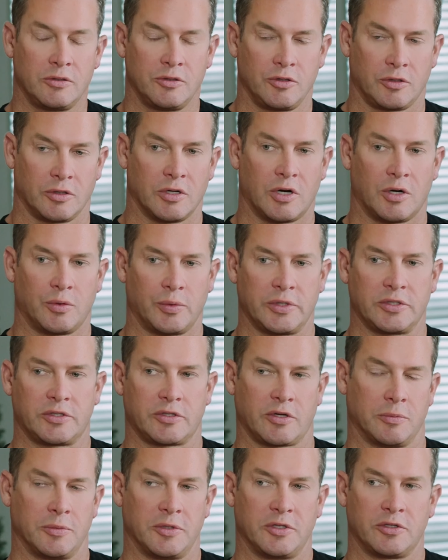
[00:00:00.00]
you can always
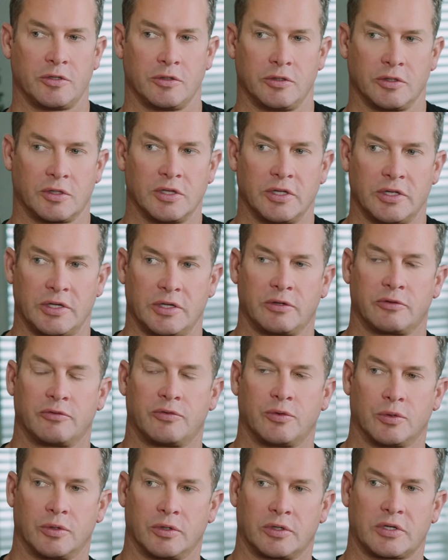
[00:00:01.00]
come into the clinic
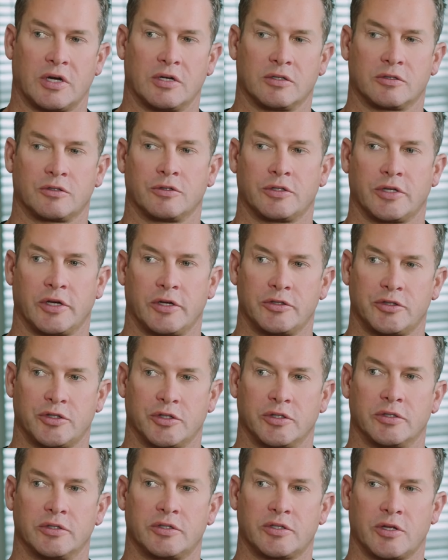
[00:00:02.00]
for a
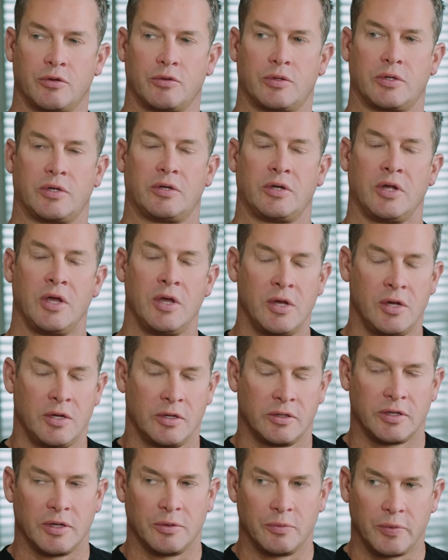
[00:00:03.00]
consultation so that
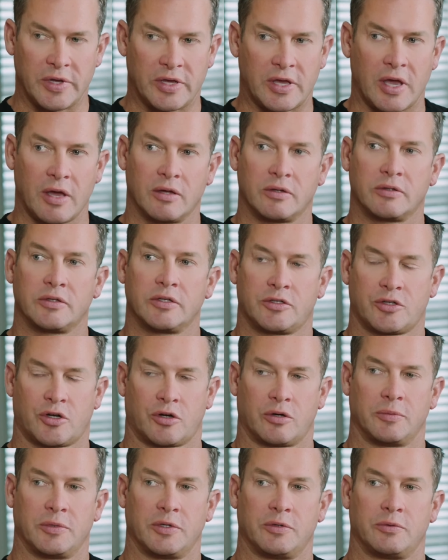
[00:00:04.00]
we can
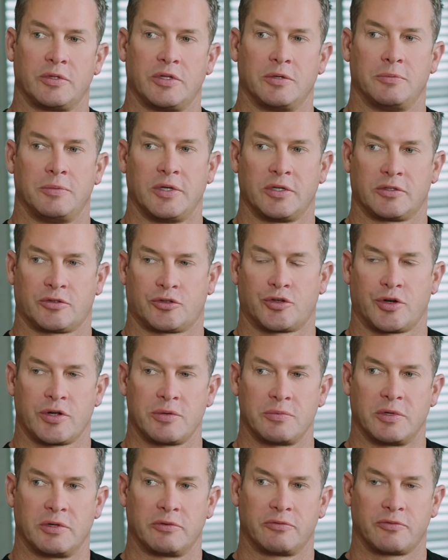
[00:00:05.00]
determine the best
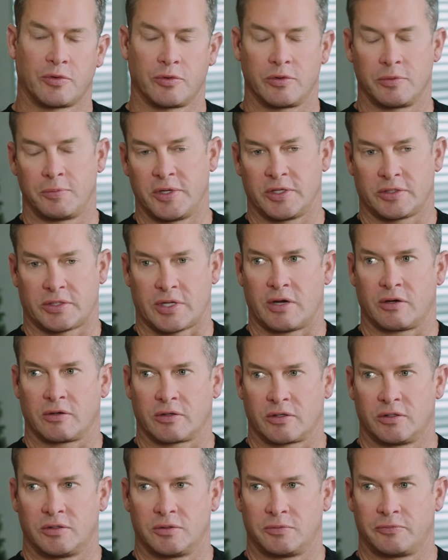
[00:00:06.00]
treatment for the best
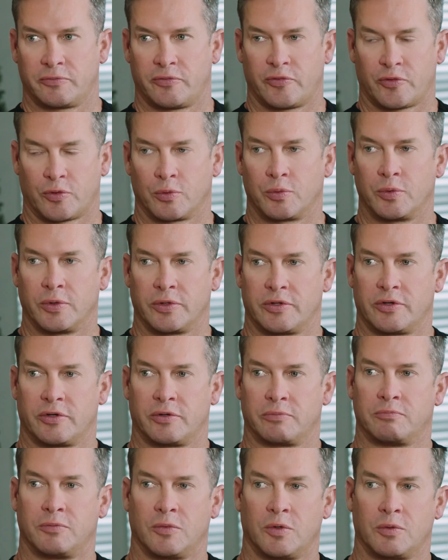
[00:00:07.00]
outcome for what
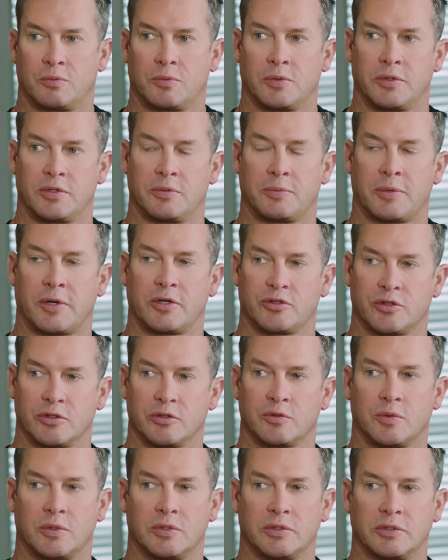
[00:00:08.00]
the
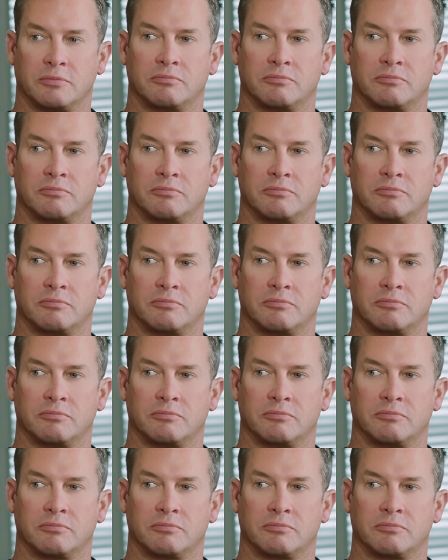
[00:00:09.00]
patient's wanting.